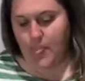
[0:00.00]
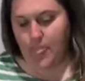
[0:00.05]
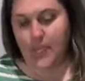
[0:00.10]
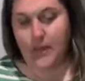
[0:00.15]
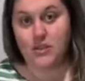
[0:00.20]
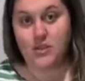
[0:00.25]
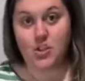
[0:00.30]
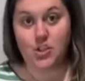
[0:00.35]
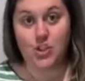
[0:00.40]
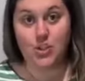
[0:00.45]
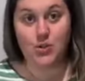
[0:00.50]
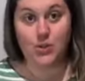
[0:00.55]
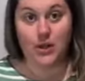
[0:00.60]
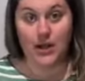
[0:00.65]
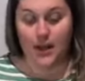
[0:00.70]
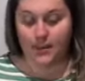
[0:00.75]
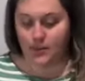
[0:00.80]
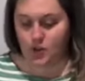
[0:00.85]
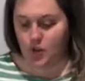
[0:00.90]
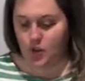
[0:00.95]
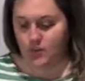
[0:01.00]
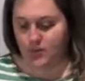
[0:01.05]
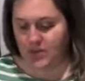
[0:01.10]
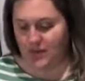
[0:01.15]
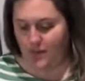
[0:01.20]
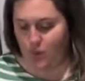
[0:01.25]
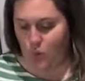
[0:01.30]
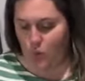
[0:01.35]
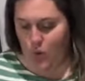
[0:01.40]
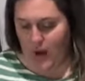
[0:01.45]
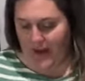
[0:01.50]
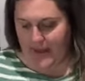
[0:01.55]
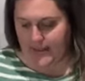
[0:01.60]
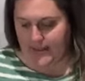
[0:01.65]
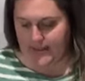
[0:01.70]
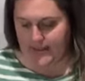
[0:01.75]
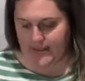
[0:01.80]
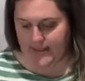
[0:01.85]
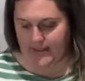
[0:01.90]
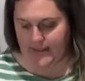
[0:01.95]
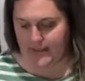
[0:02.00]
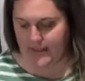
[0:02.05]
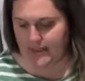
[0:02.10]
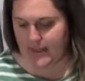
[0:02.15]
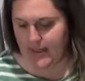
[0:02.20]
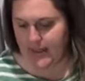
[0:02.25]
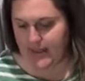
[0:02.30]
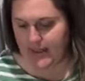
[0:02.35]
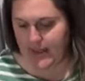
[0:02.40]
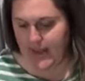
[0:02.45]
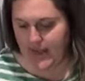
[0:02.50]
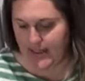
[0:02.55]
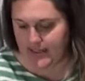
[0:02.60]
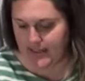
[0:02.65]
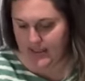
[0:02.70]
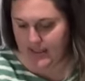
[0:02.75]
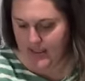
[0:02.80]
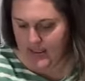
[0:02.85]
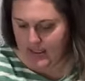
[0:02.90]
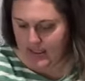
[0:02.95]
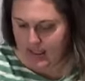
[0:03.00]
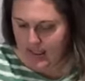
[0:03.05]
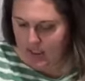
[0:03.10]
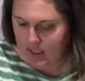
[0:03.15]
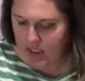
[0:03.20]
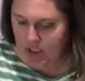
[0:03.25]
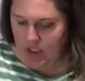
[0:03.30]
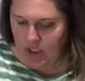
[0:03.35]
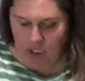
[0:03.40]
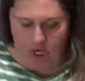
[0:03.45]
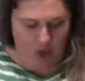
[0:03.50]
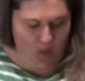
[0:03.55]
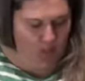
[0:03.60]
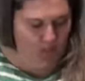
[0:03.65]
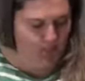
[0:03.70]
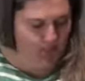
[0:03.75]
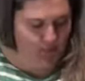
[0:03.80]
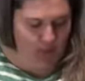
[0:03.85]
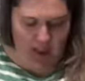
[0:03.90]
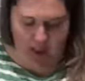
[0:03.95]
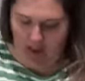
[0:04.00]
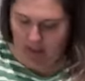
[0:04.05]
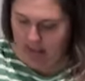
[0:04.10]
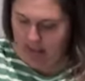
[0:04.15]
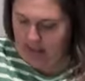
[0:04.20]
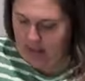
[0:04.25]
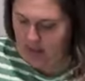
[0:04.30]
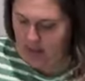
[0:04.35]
let's do a couple strips of white. I think that, you know, I like